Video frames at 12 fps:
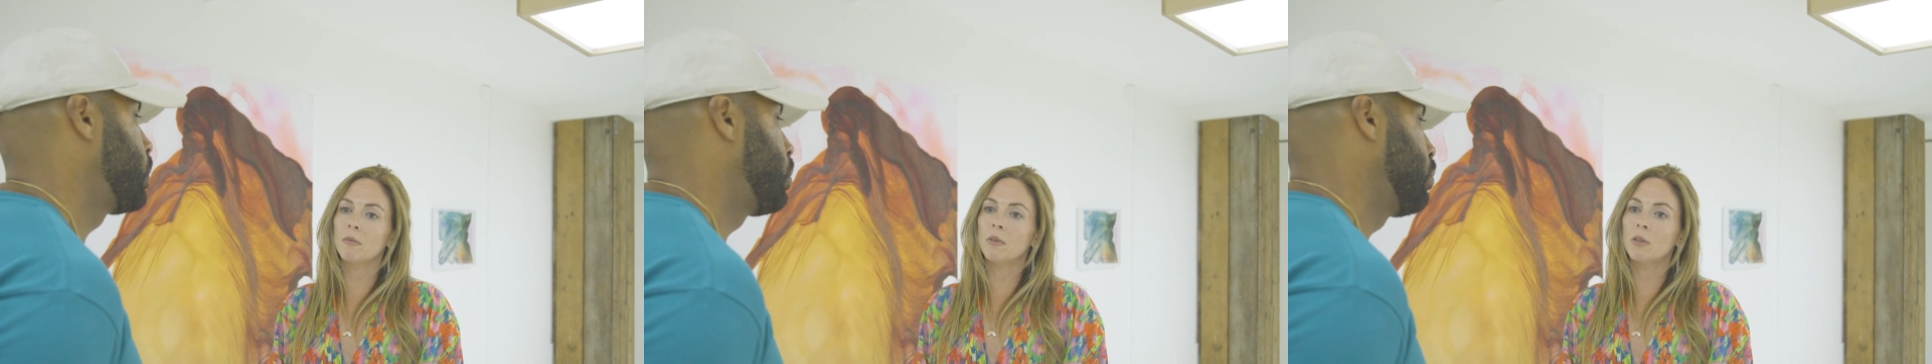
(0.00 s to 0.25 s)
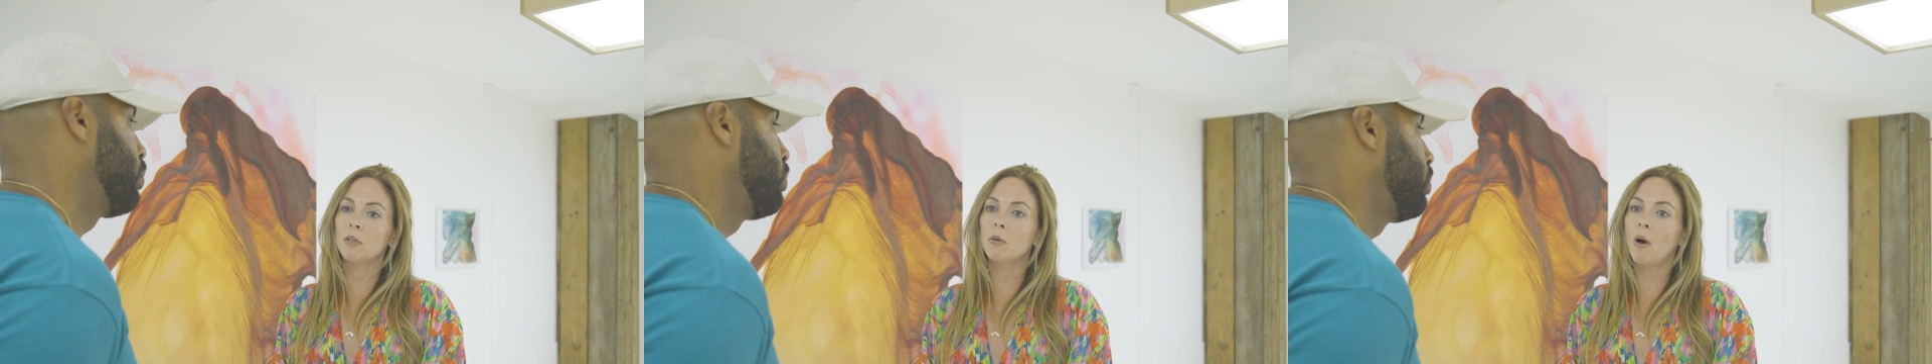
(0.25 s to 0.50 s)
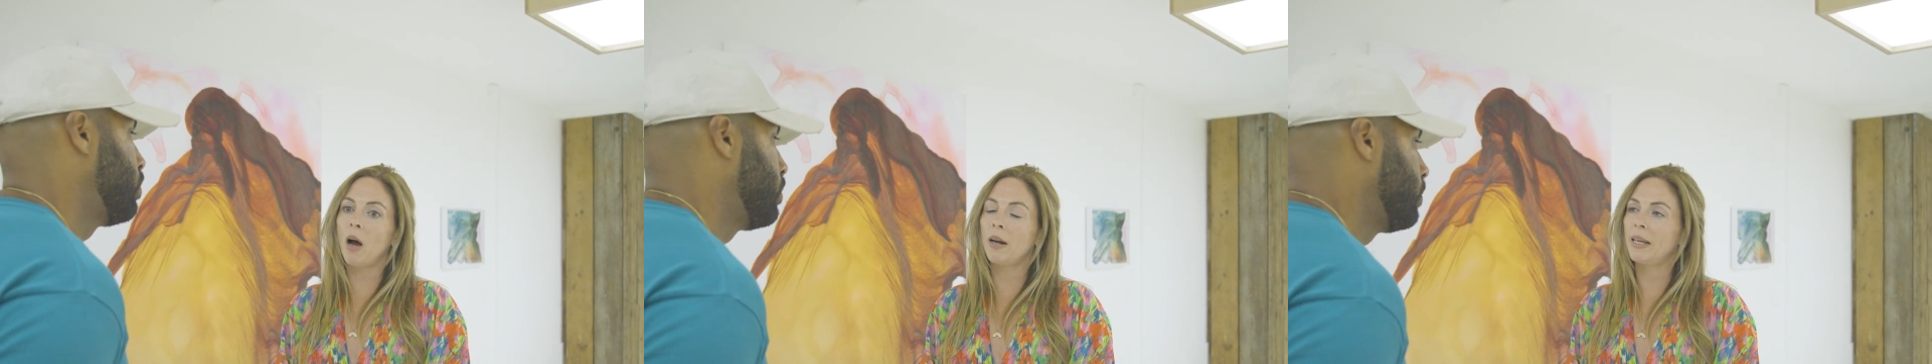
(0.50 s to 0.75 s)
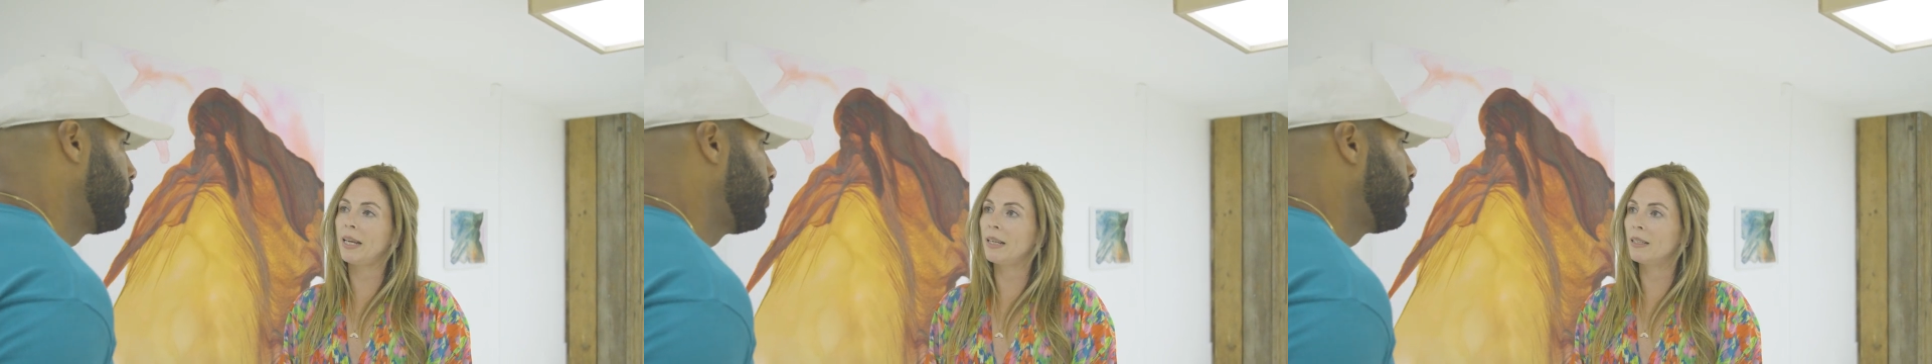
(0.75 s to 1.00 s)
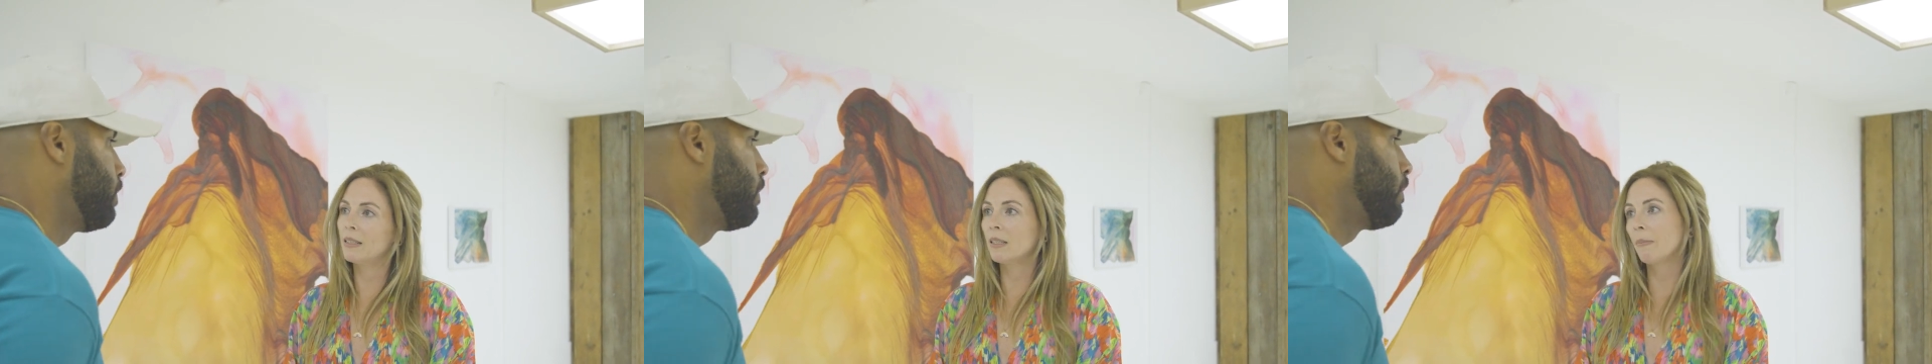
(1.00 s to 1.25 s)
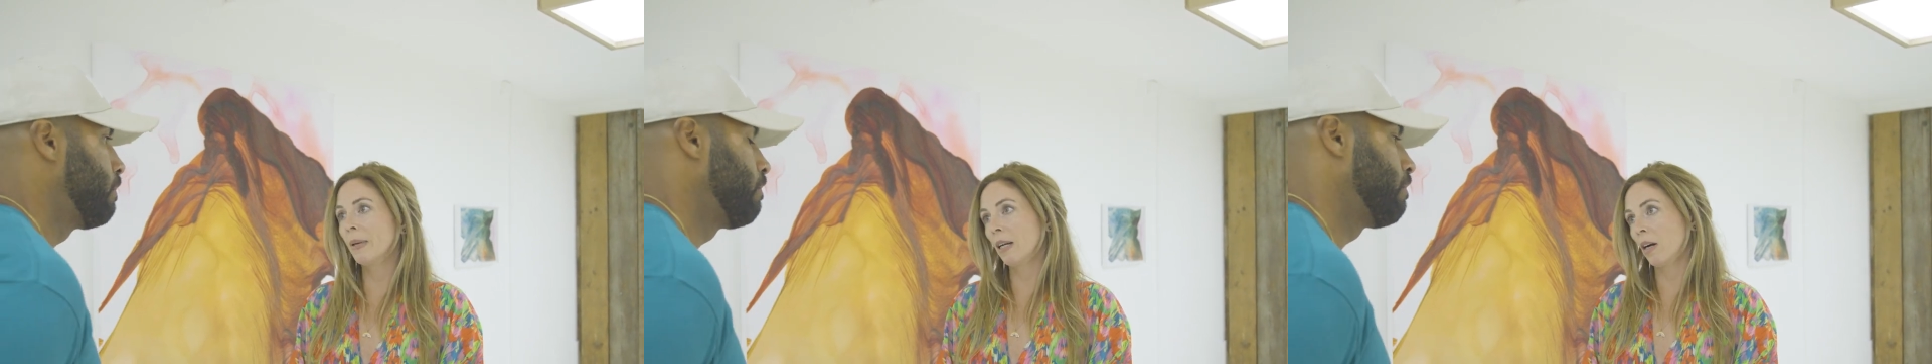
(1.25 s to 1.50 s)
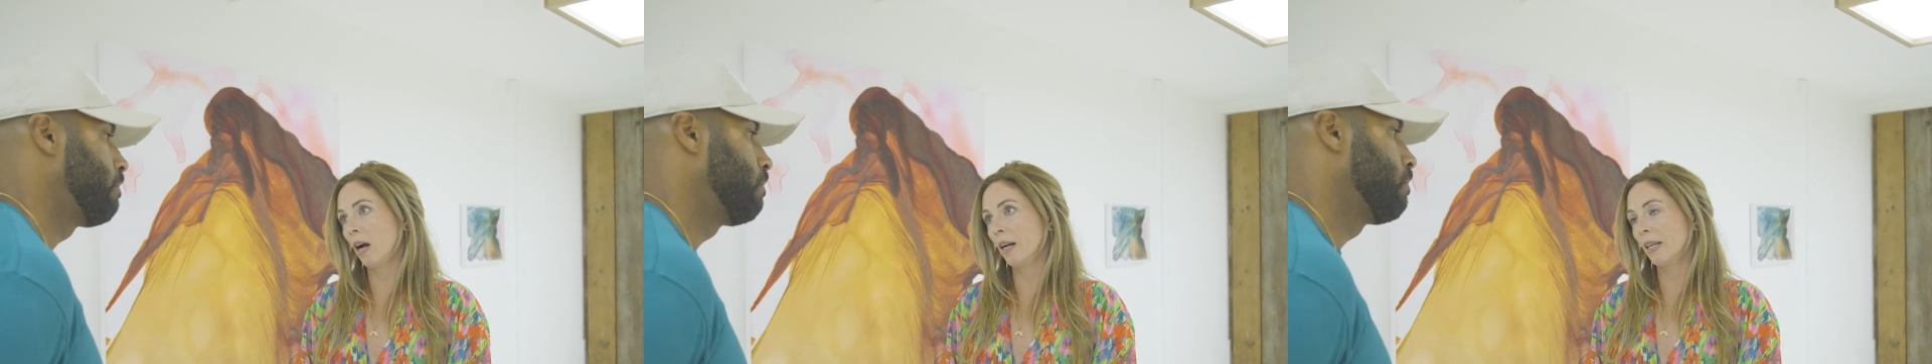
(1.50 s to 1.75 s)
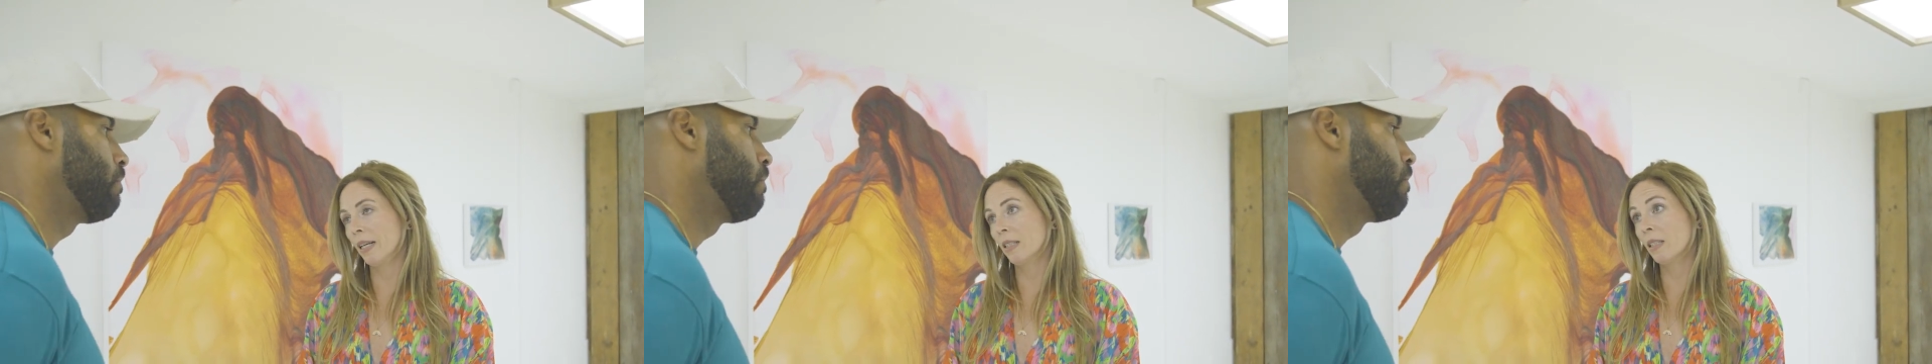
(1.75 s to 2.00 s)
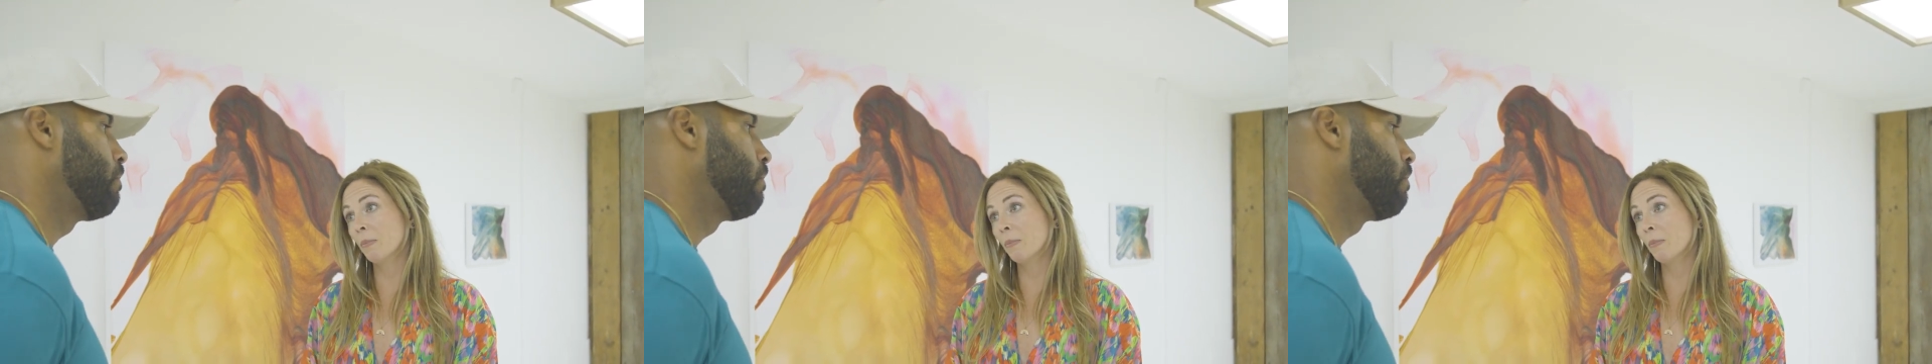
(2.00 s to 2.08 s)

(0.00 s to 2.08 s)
new audience, the bigger audience.